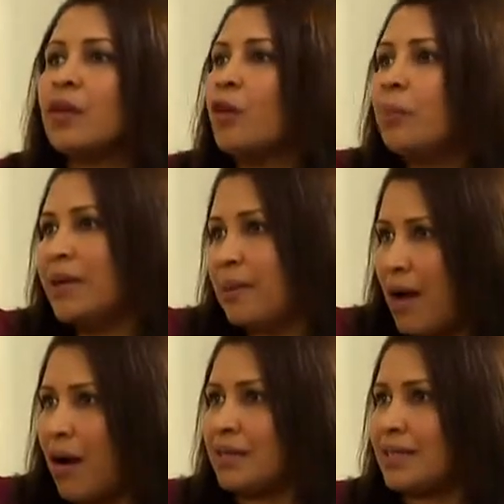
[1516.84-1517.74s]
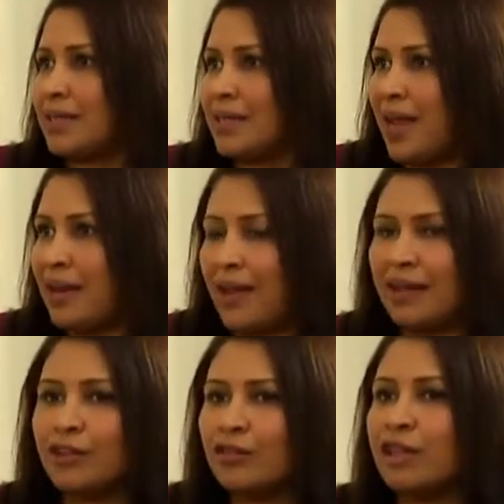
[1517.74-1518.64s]
open about it, and
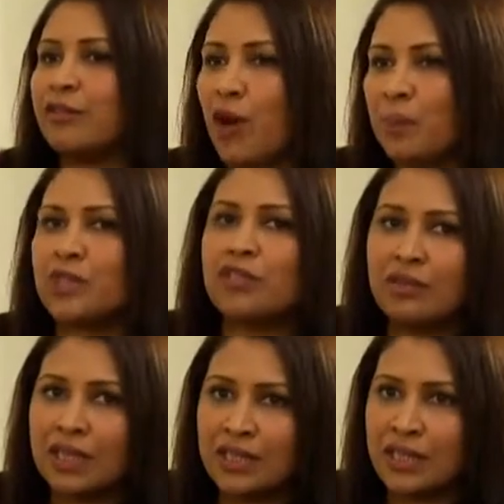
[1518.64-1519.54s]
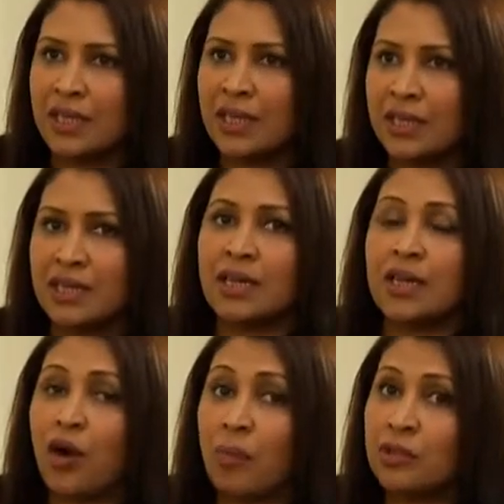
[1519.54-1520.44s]
like, give opportunities
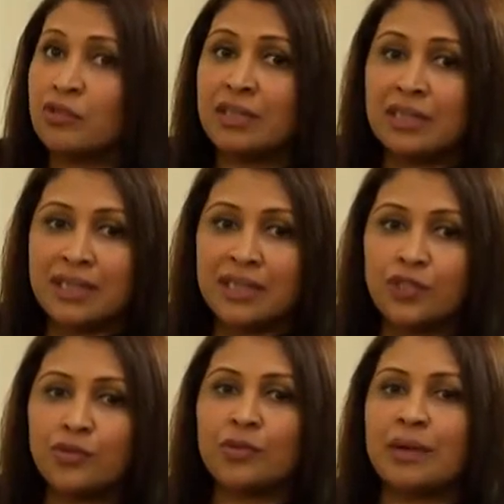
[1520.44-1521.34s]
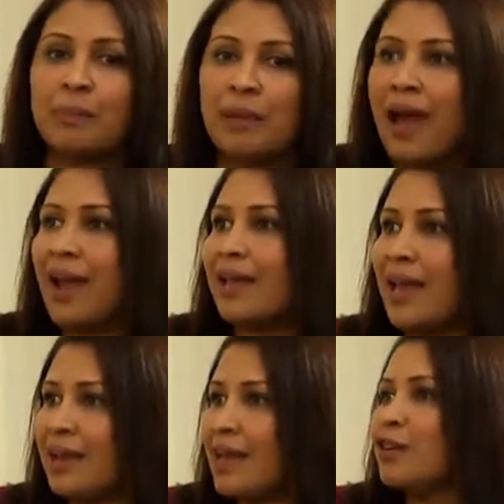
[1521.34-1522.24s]
to apply
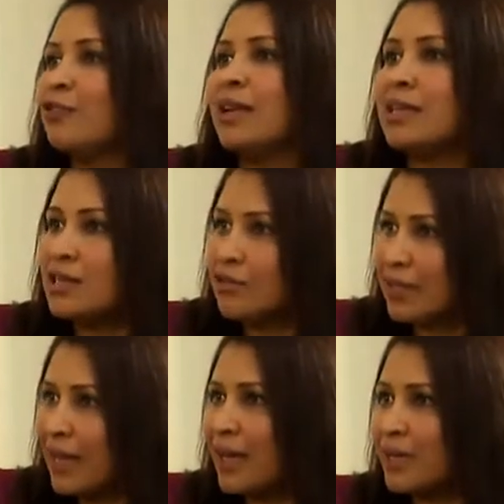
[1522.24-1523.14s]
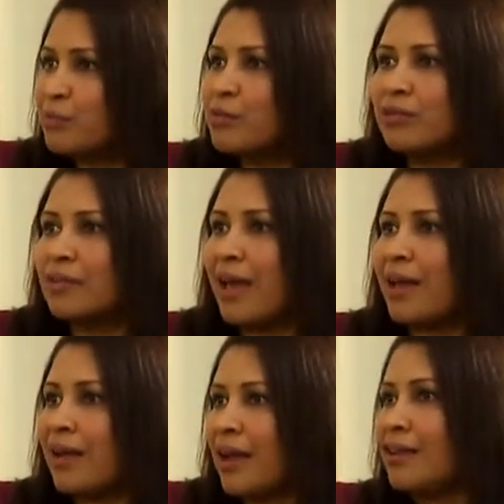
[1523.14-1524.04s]
and like, get into the talent pool
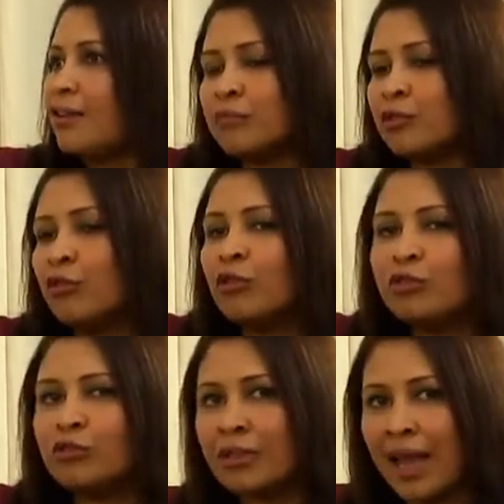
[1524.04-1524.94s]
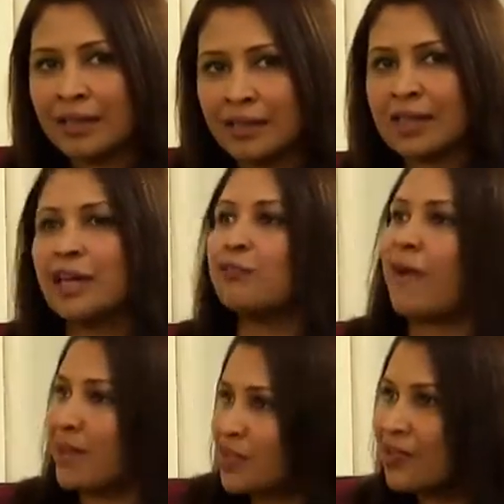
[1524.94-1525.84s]
and like to go through that
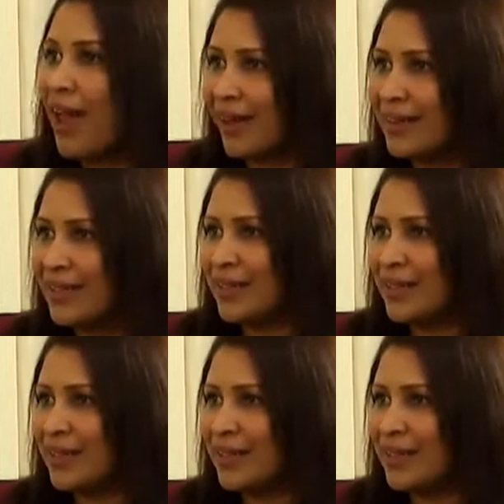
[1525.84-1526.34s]
fast track.